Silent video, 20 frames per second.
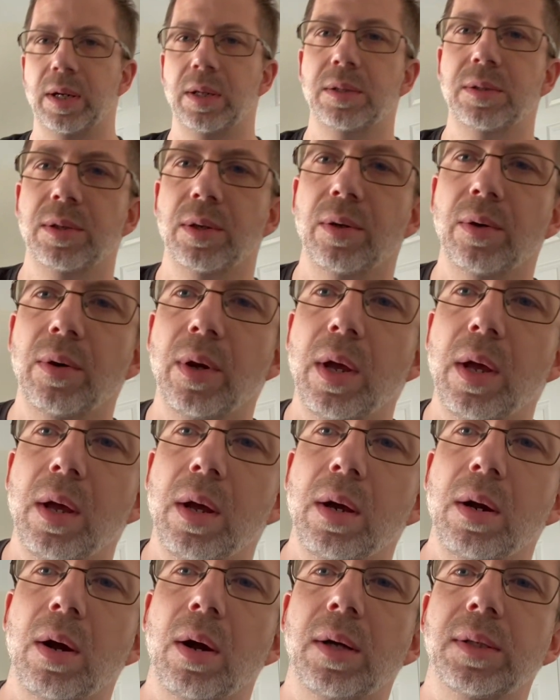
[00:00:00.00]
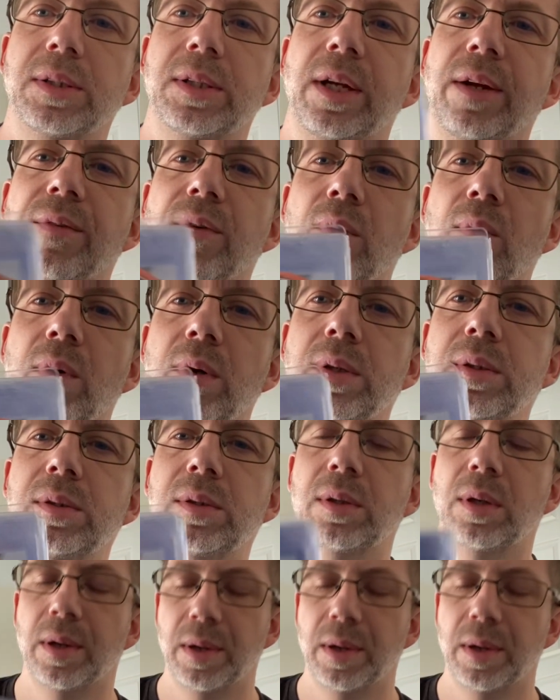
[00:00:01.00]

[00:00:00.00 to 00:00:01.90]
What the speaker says: So card saver ones,